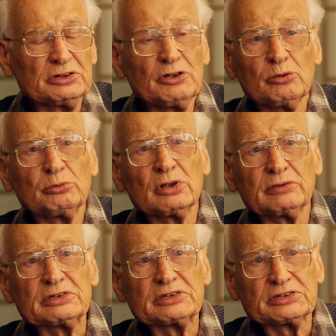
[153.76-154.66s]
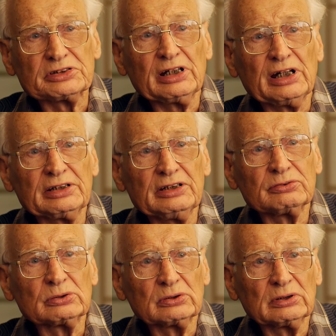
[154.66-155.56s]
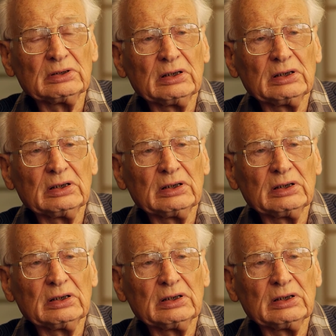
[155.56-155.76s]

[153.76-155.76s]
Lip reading: a non-profit society, for